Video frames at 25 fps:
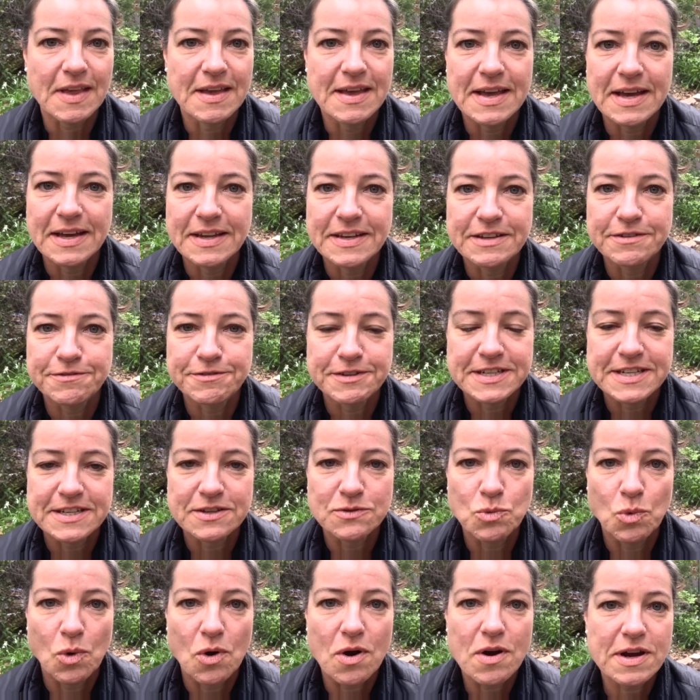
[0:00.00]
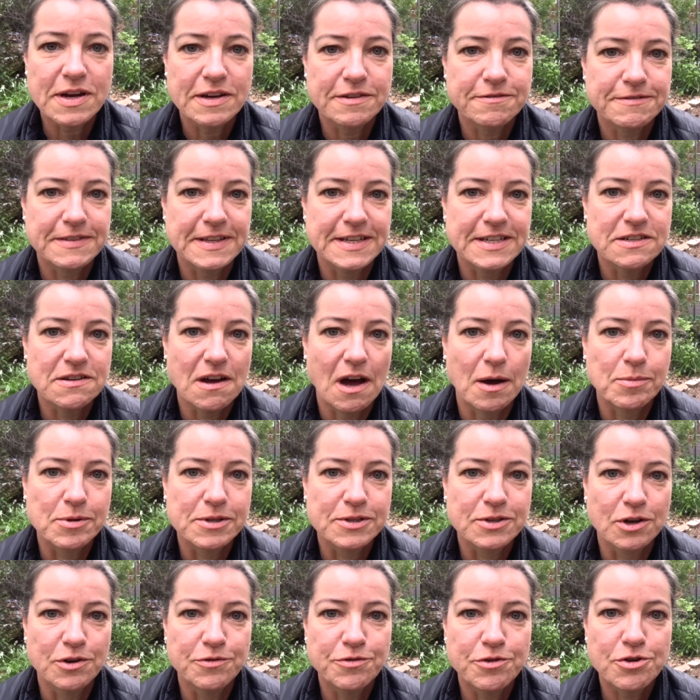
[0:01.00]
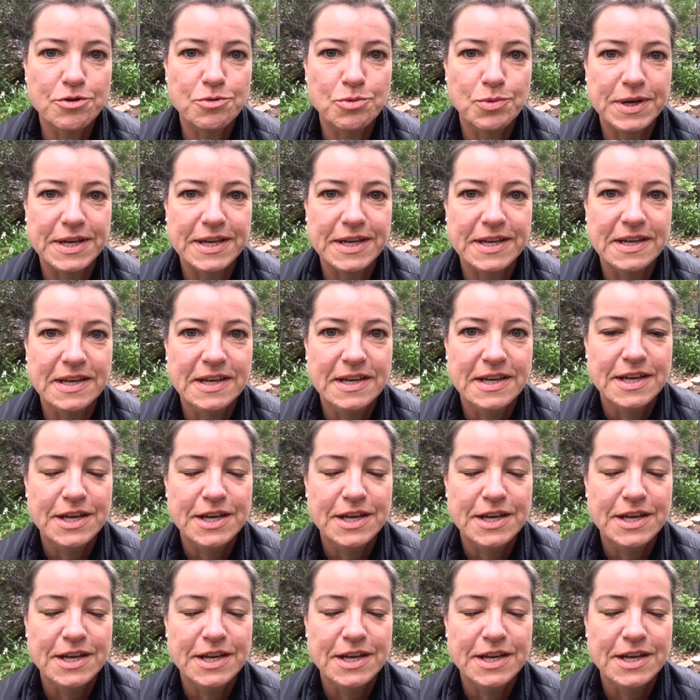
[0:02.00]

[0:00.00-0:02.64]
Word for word: And if it didn't work, if they toppled over, we